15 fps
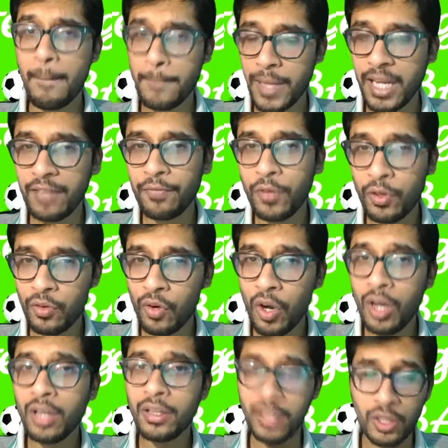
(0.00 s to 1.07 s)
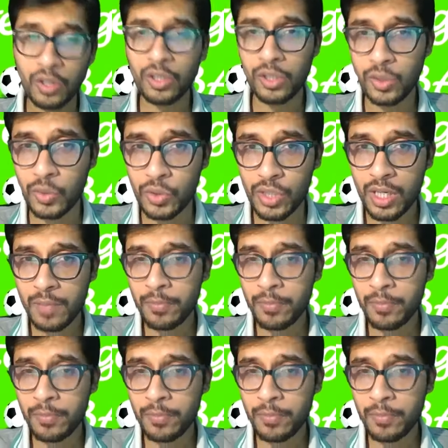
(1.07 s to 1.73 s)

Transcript: playing for a draw, they're going to lose,